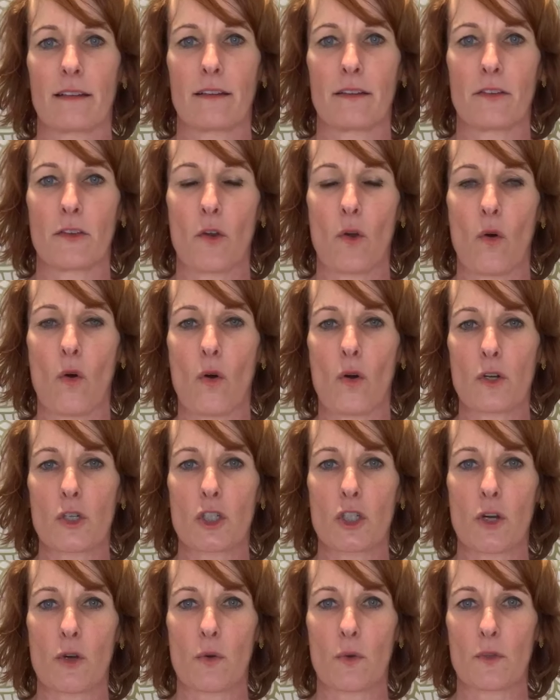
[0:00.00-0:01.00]
your
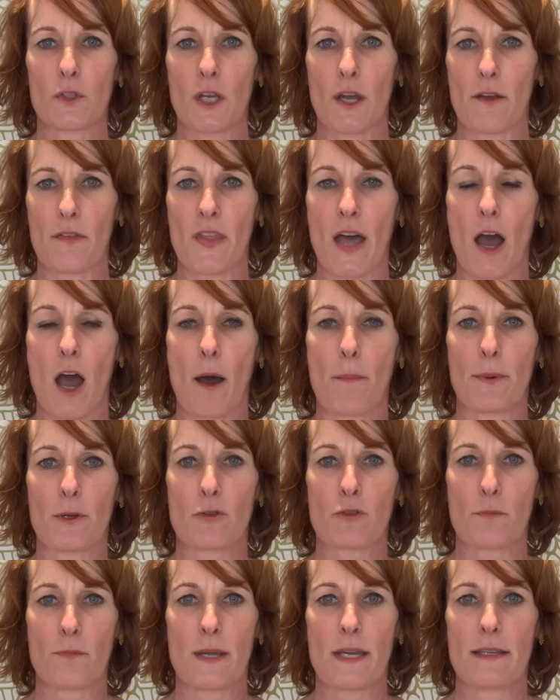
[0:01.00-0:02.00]
shoulder, that upper
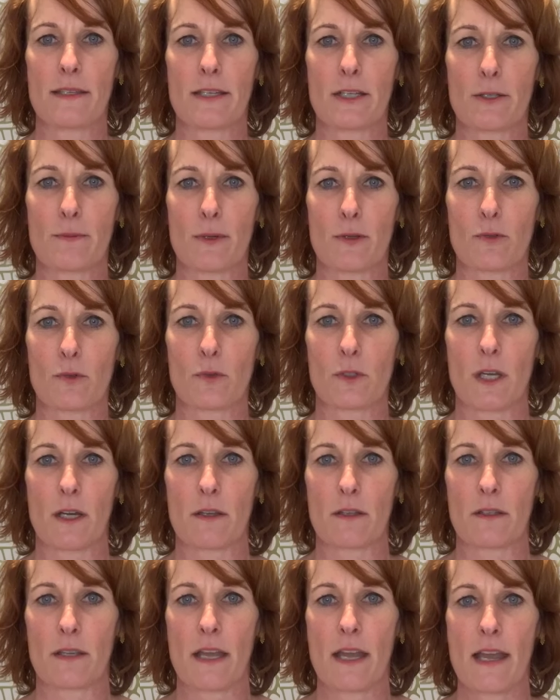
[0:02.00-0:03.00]
trapezius muscle
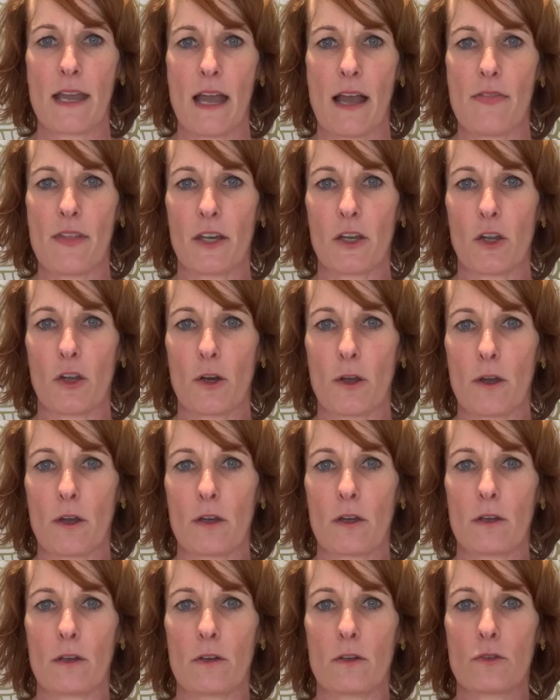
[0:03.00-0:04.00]
does. And then you're gonna
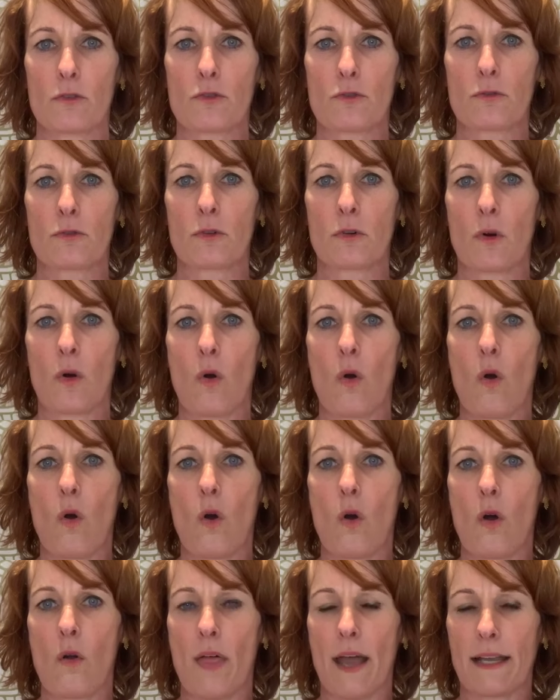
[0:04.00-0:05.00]

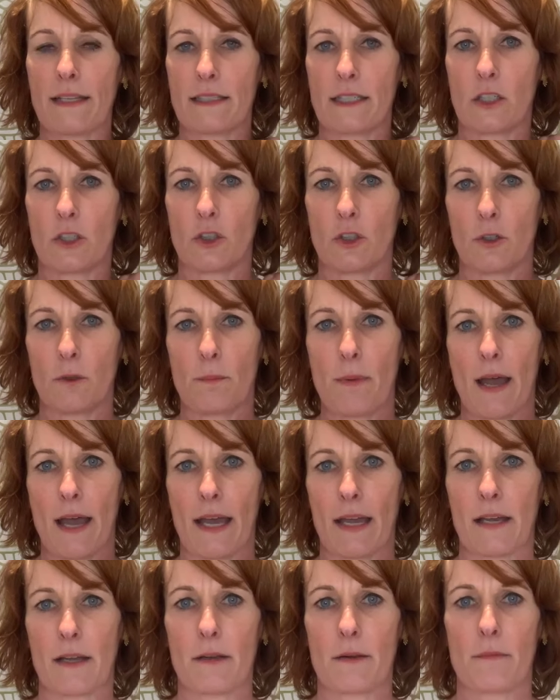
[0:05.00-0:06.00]
draw that tissue
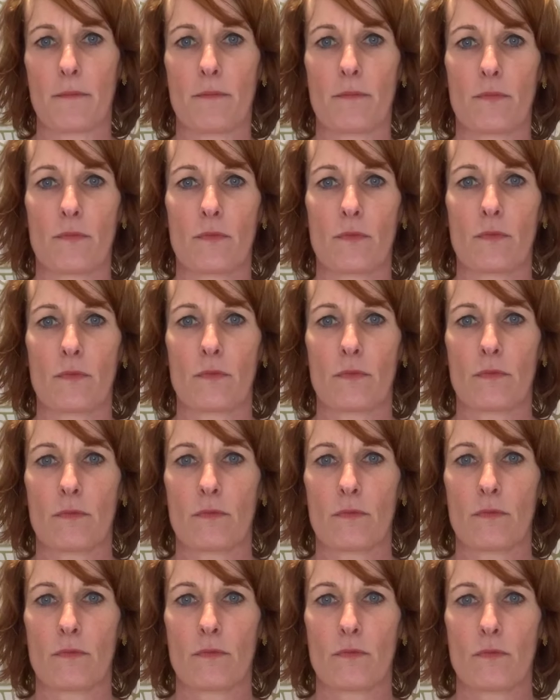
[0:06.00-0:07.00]
back,
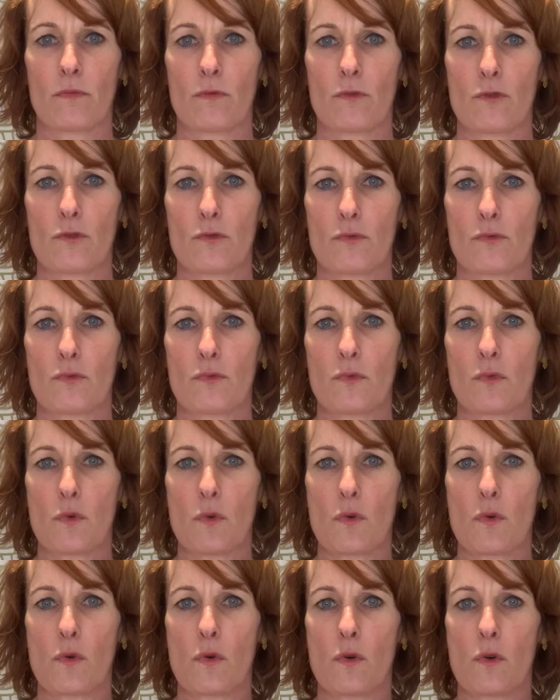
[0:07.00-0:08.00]

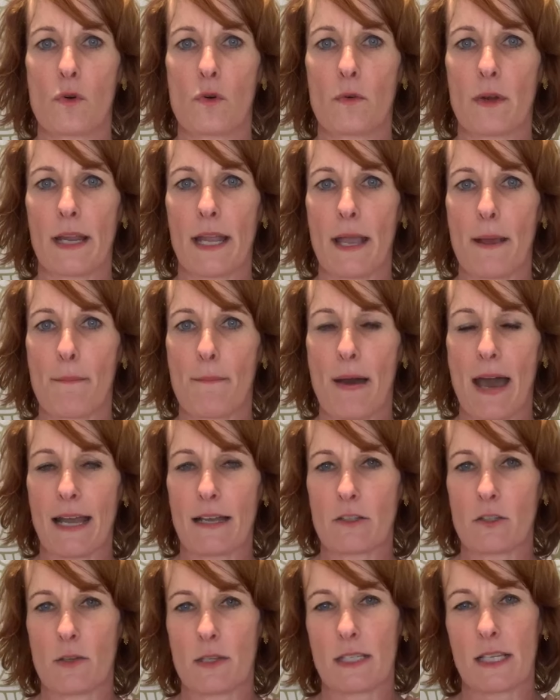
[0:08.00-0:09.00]
drawing it back.
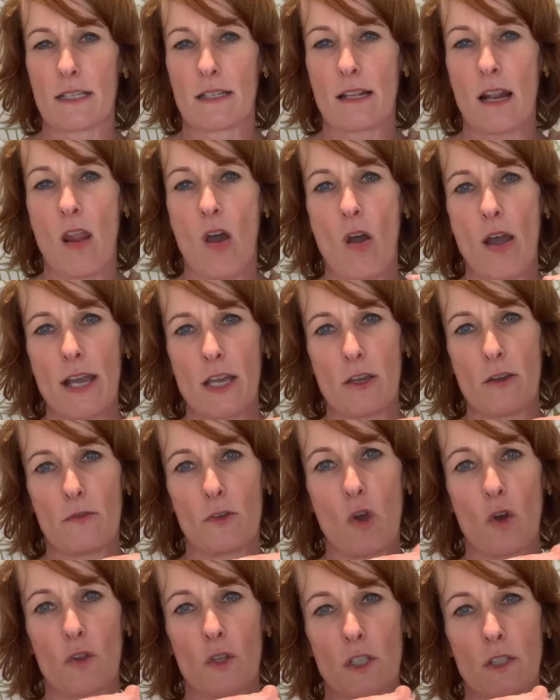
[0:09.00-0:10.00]
So it's like you've
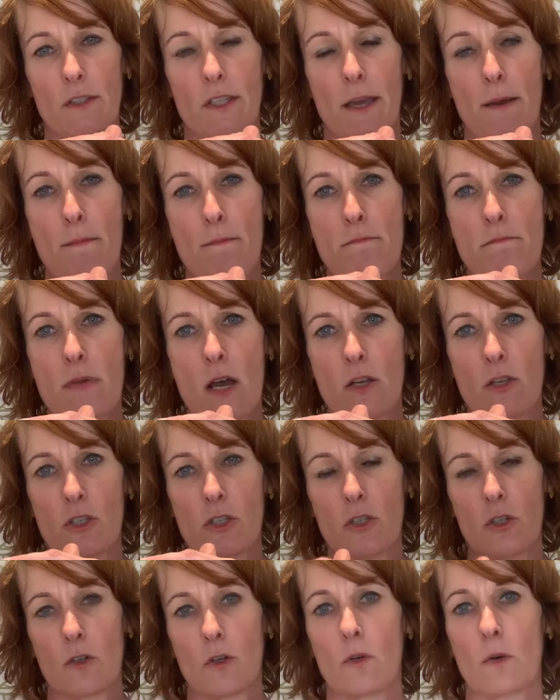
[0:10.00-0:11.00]
got the
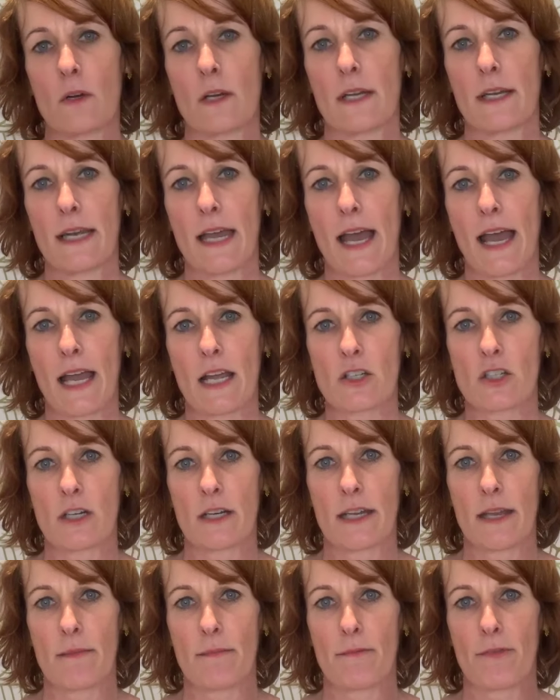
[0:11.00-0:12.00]
muscle
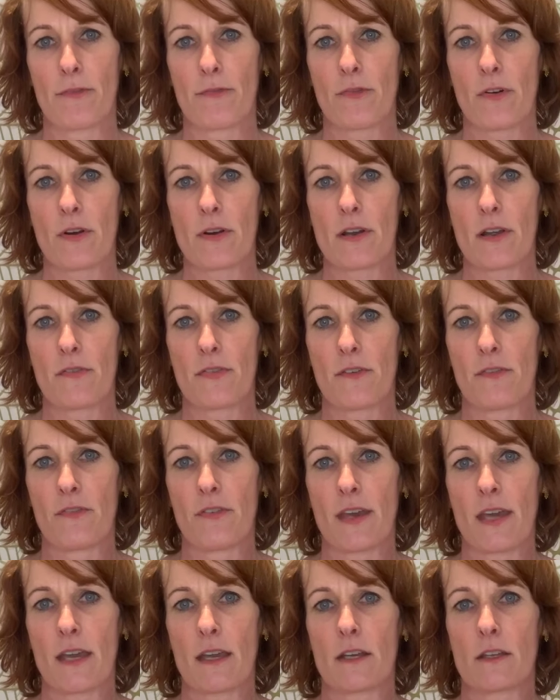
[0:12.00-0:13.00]
actually in front of the
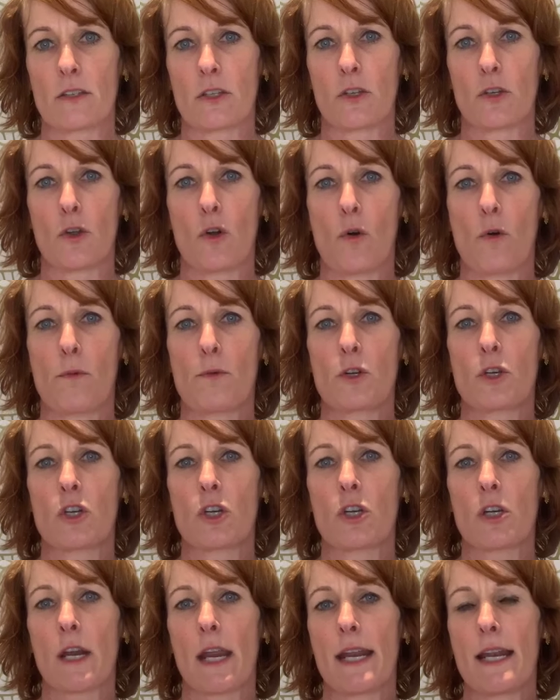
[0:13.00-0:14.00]
fingers and you're
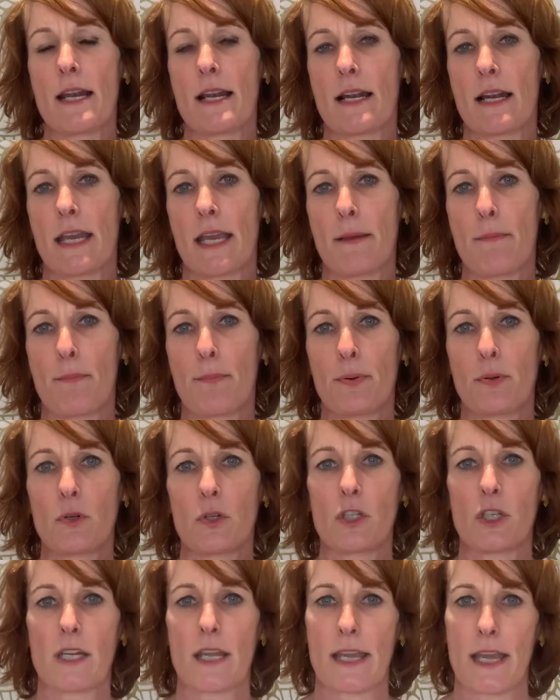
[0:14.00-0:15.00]
gently
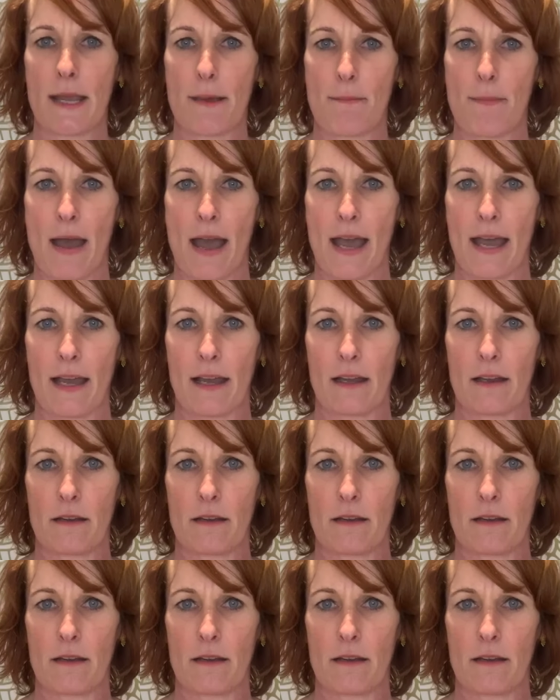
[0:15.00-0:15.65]
pushing it back.